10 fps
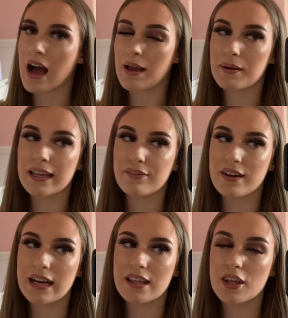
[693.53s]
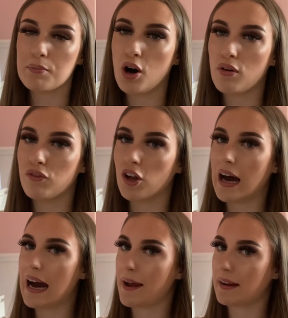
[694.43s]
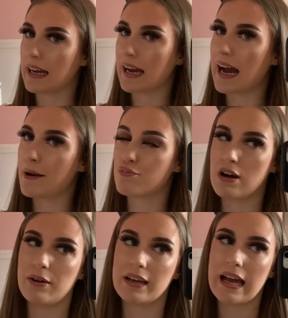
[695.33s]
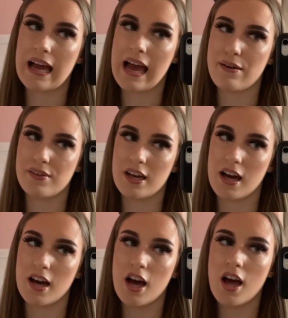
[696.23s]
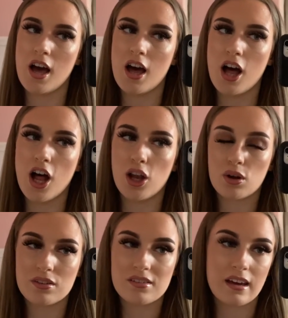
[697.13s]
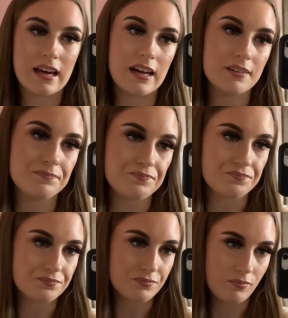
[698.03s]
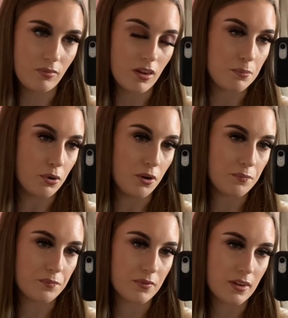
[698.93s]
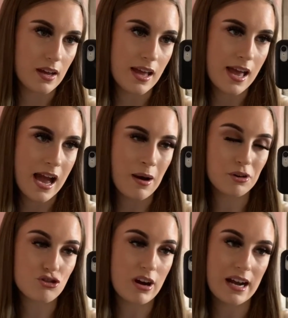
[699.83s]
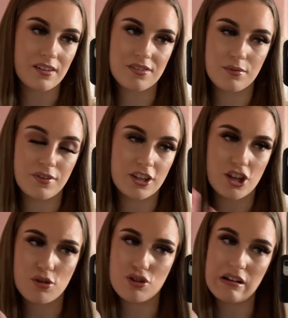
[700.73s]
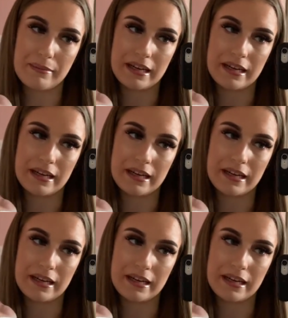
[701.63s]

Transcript: am kind of feeling the more fuller eye, like eyebrow like heavier look today but I want to try something new, do you know what I